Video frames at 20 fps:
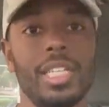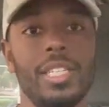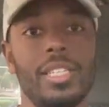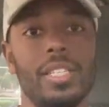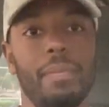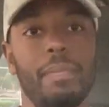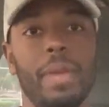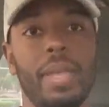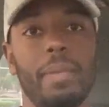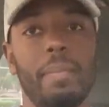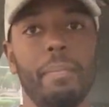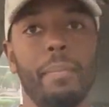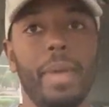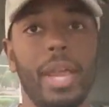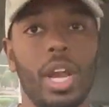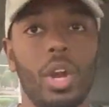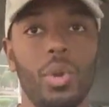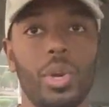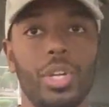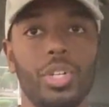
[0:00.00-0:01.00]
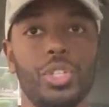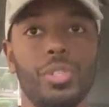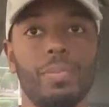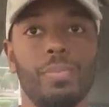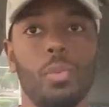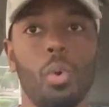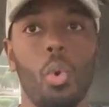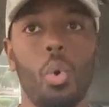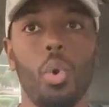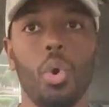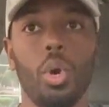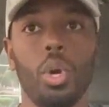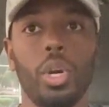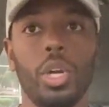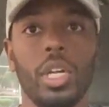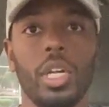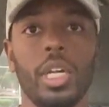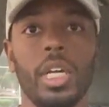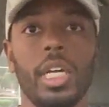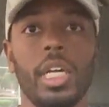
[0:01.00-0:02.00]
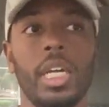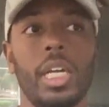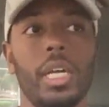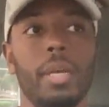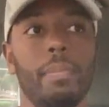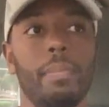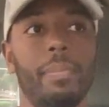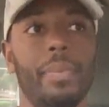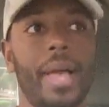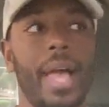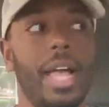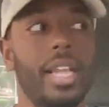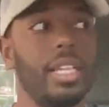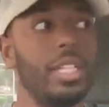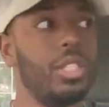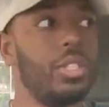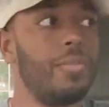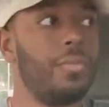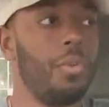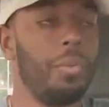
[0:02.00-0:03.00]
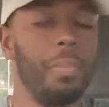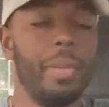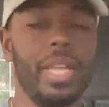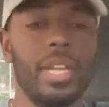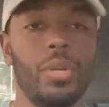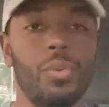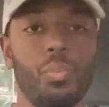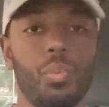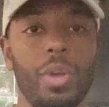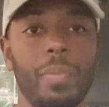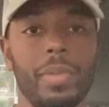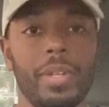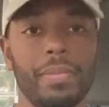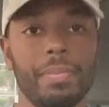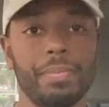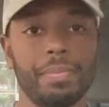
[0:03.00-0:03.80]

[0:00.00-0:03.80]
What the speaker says: to make marriage more balanced for men and women.